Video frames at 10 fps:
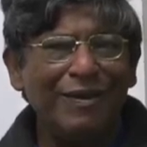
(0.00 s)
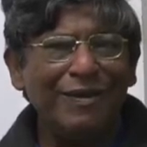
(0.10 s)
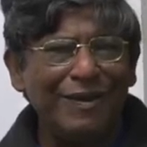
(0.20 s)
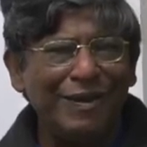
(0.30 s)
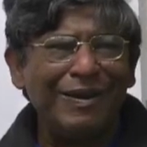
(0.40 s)

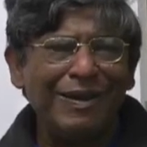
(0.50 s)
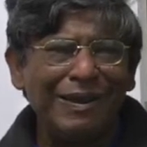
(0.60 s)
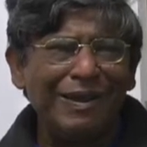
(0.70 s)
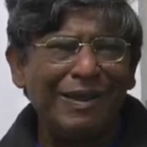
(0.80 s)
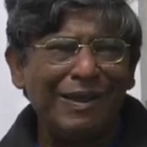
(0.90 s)
in
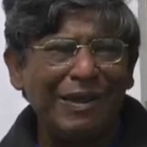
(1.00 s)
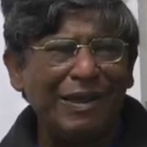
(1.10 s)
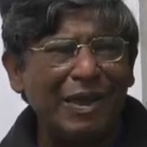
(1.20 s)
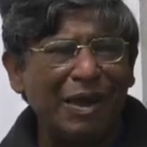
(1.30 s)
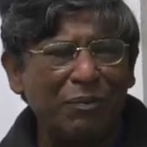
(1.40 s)
a
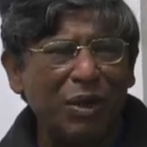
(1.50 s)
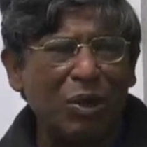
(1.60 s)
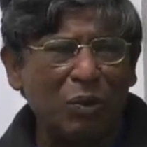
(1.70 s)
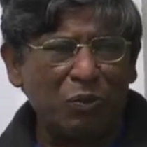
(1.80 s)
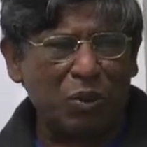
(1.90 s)
number
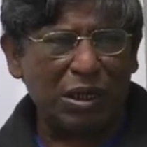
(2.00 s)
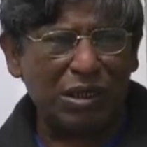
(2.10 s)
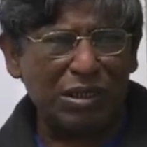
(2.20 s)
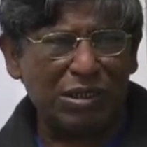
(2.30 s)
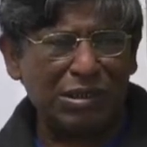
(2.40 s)
of
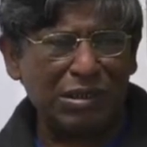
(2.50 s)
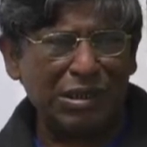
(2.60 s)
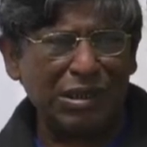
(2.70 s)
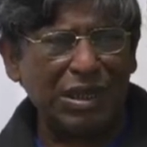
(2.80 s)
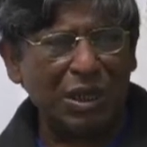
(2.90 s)
words,
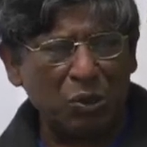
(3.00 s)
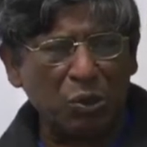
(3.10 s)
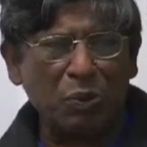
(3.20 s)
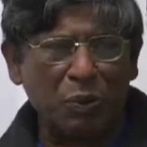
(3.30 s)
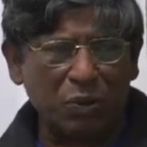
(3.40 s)
in a
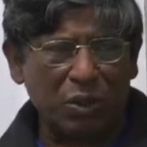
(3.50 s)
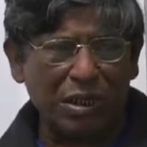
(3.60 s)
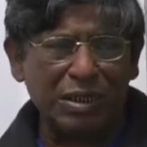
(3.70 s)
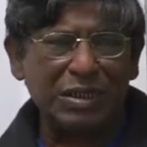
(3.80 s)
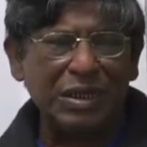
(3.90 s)
group of
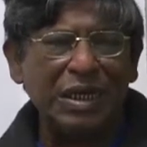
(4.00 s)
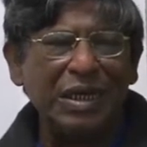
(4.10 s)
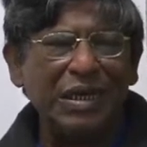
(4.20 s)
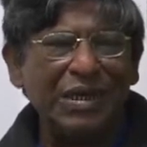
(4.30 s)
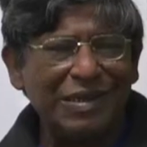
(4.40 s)
words,
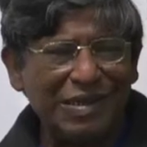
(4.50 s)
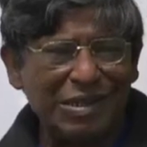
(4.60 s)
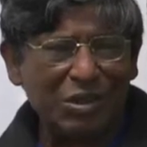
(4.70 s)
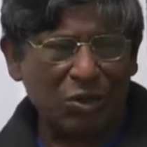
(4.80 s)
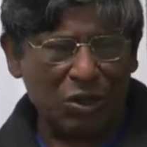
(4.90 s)
it
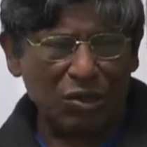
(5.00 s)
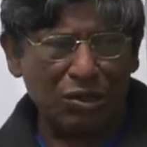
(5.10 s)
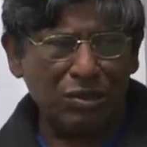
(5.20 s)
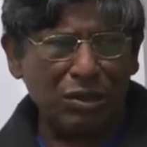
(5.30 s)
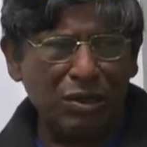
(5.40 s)
is
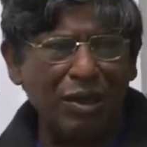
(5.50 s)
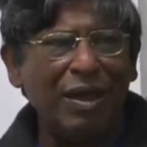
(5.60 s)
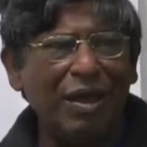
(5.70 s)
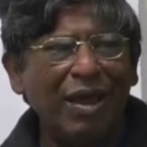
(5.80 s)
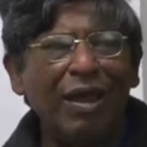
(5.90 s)
called
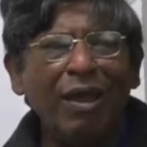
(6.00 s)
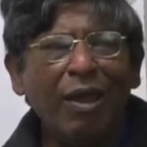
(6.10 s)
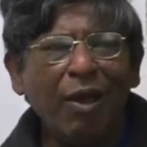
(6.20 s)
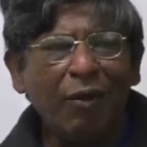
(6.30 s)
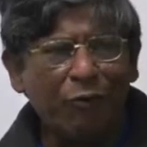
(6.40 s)
a
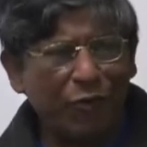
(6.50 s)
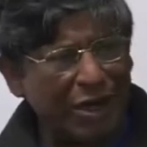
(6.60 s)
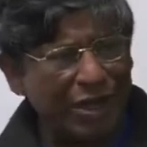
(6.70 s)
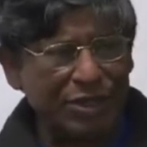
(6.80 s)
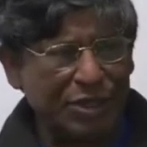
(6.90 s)

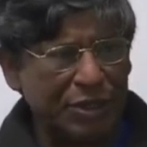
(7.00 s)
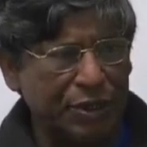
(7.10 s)
phrase.